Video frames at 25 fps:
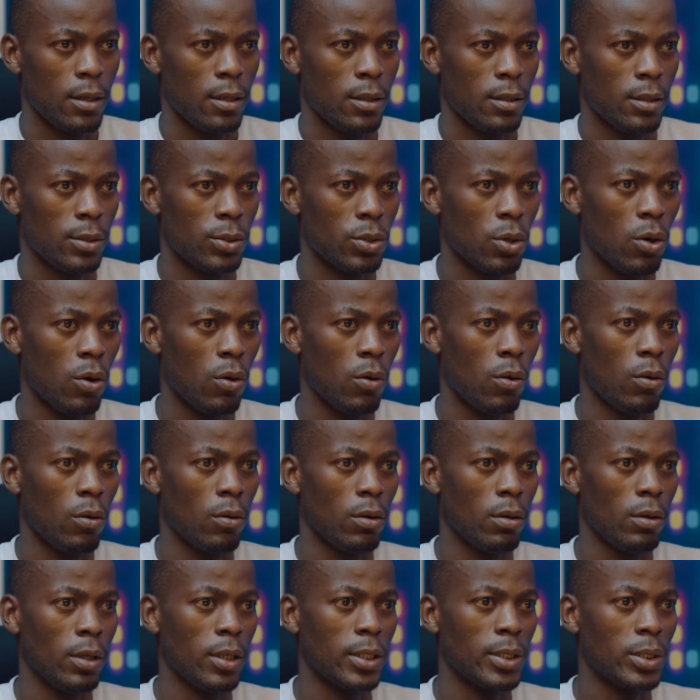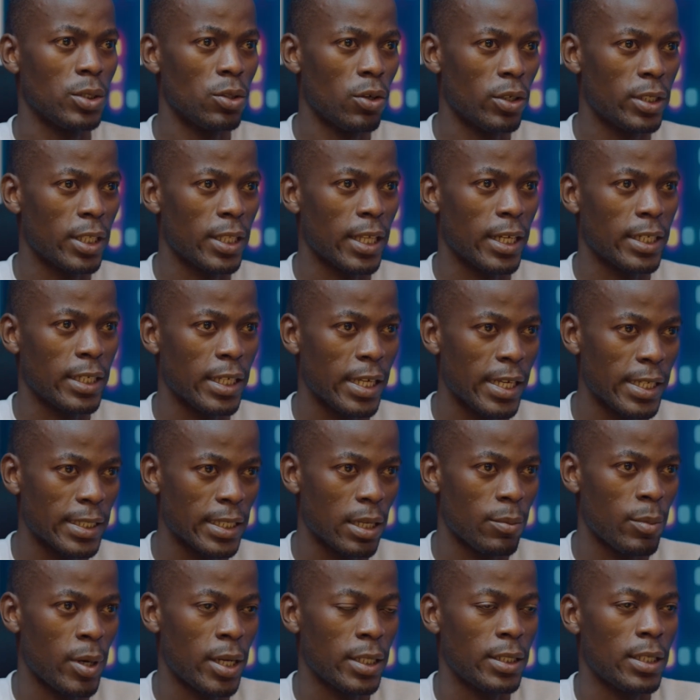So it's not that
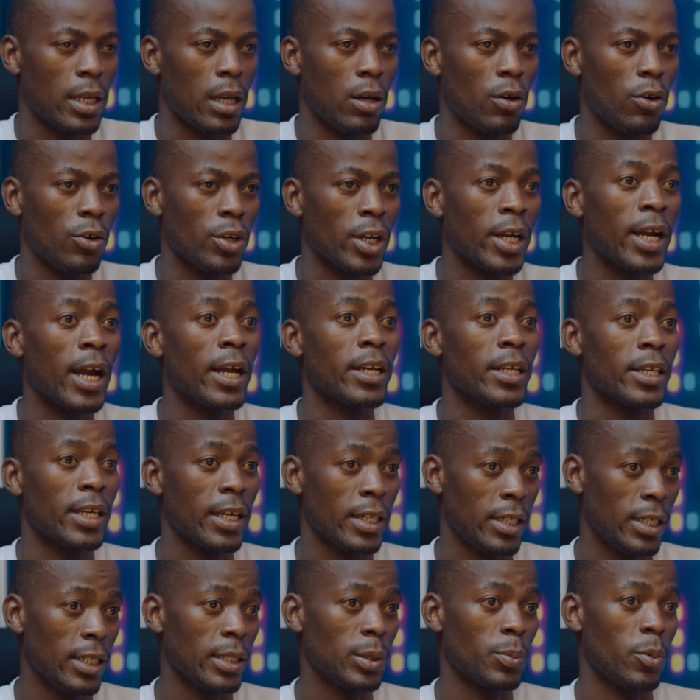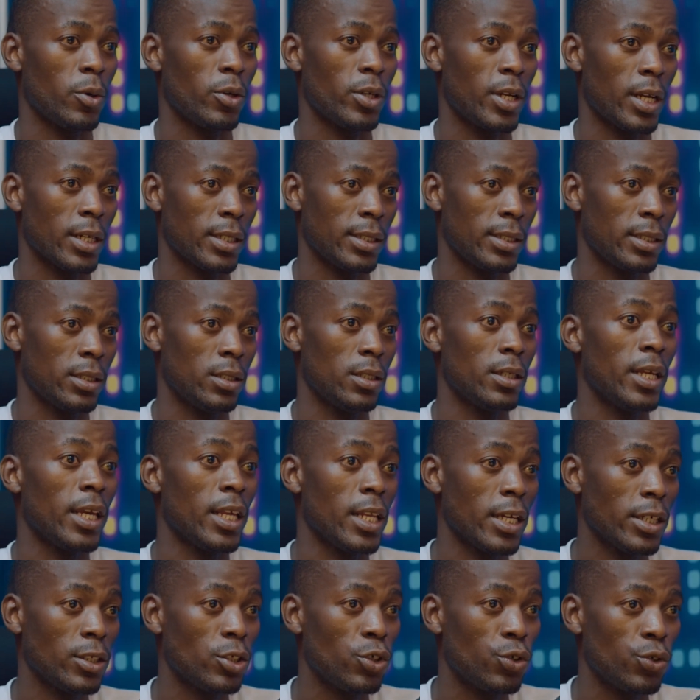Essymart alone can get these products
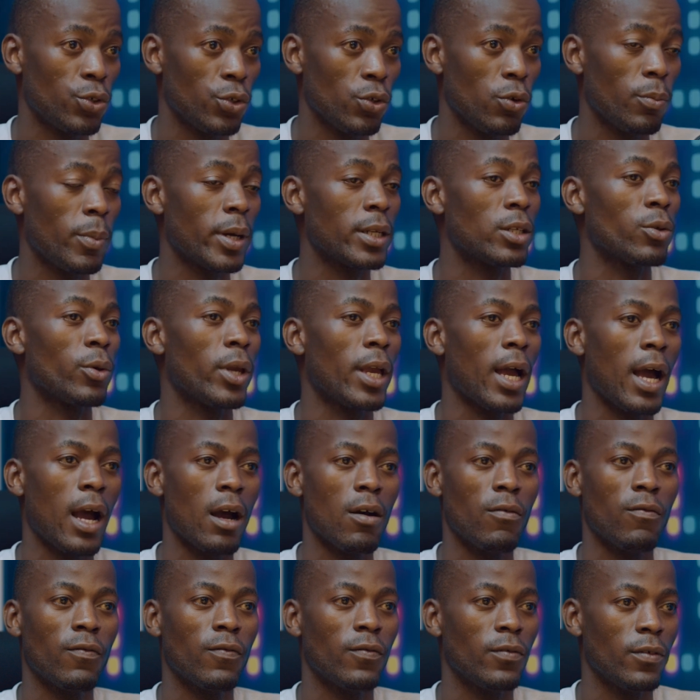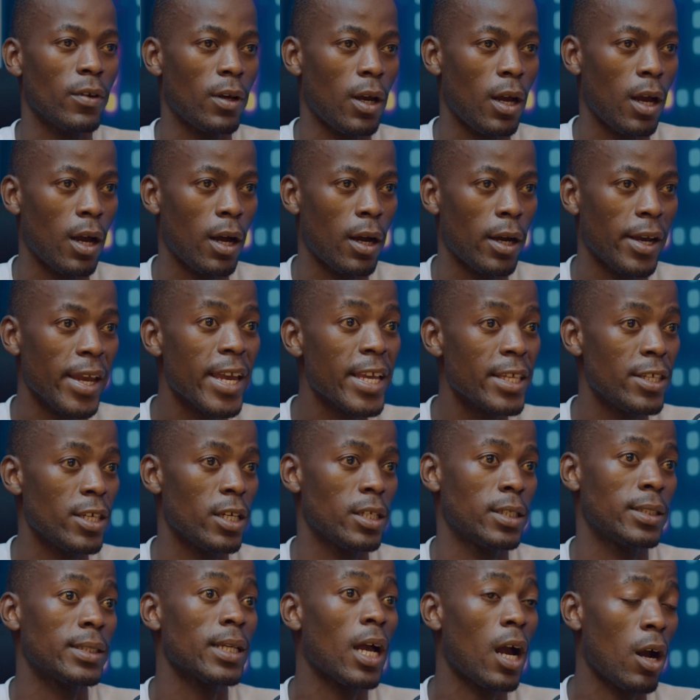direct to you, but we have
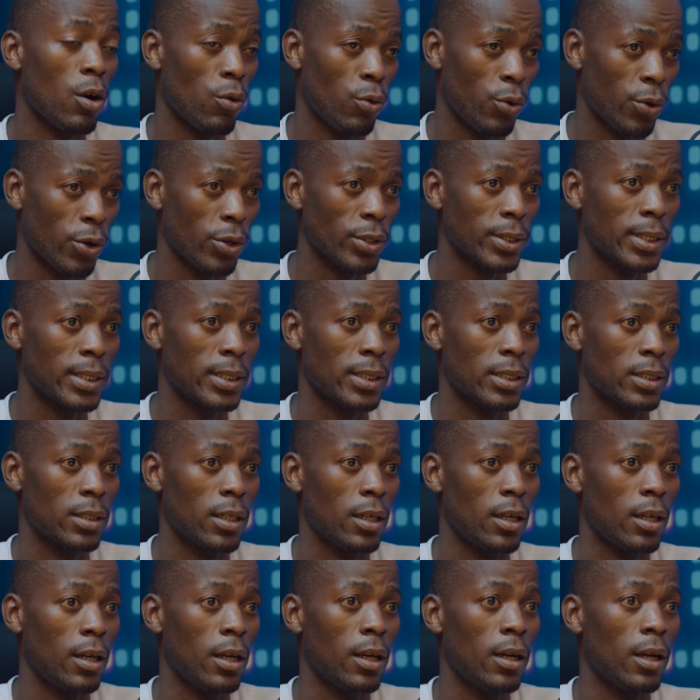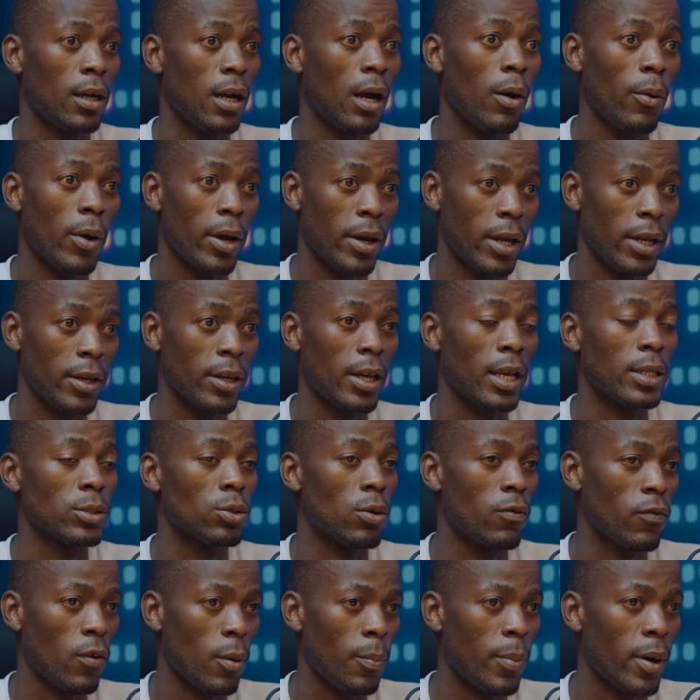agents across our areas
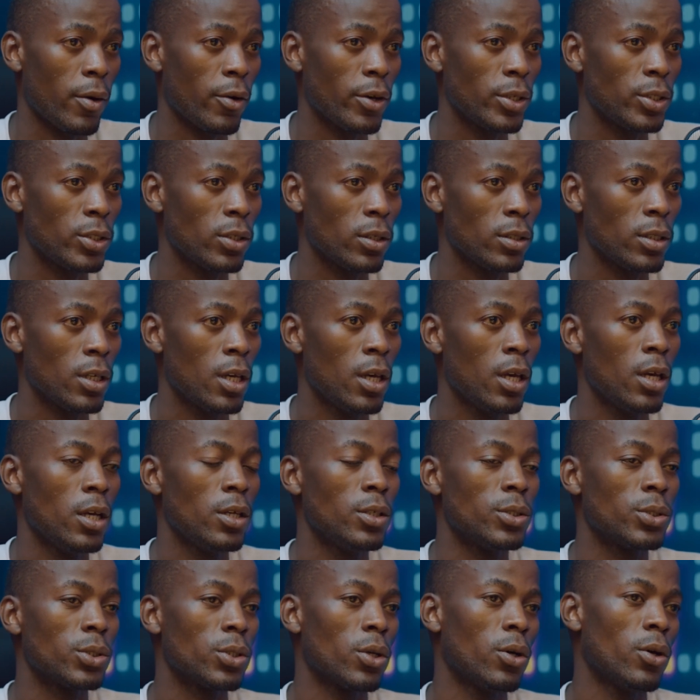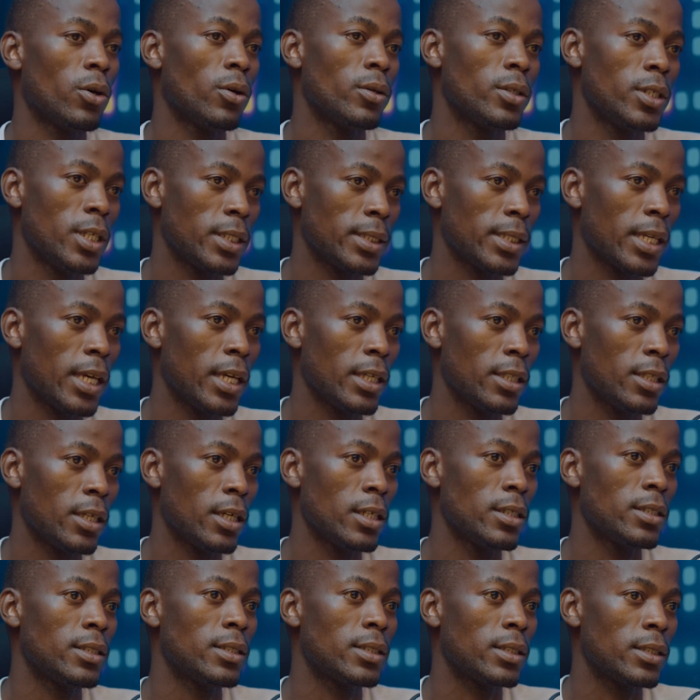of operation. So these
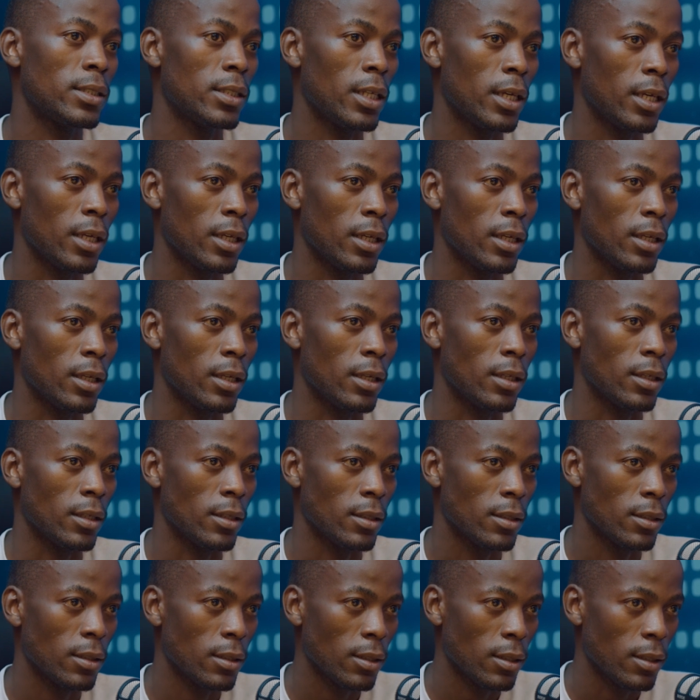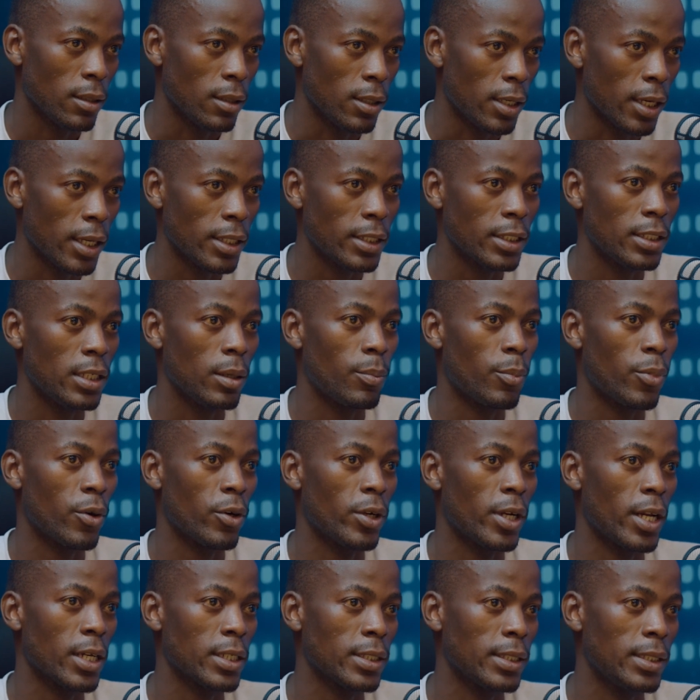agents, they get the
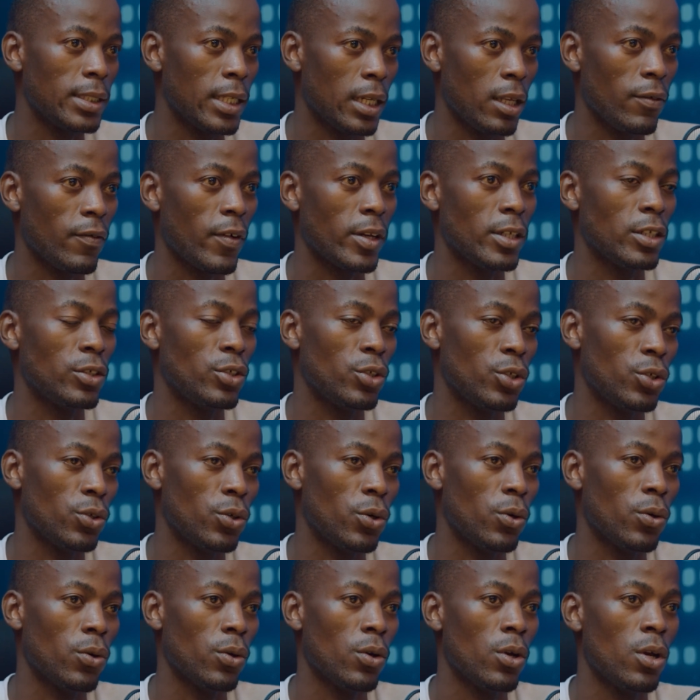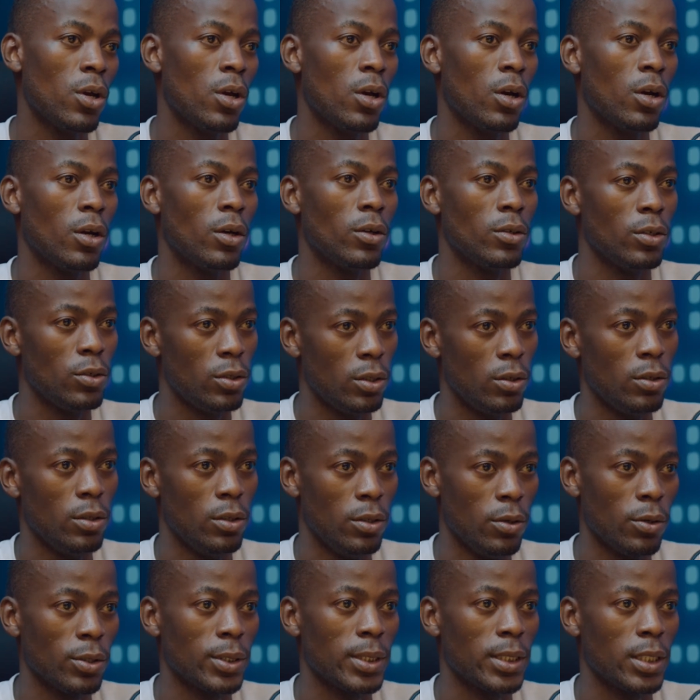products delivered to your
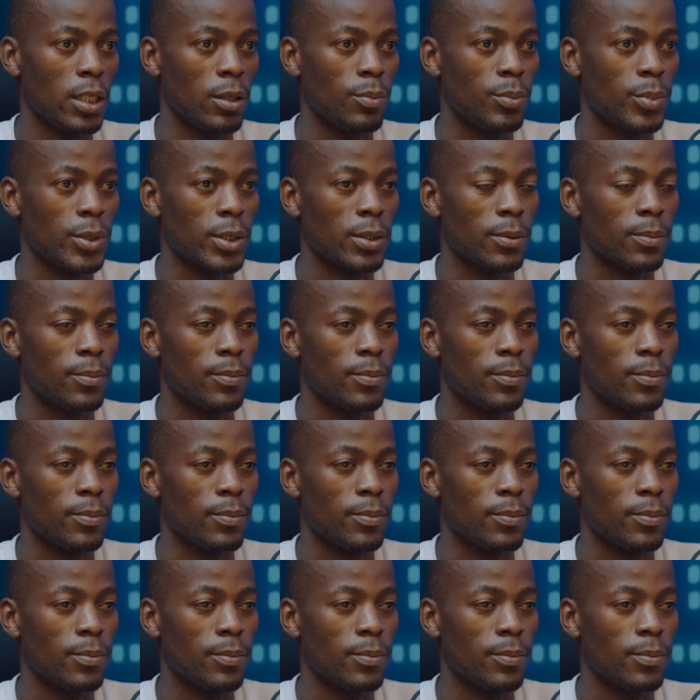doorsteps.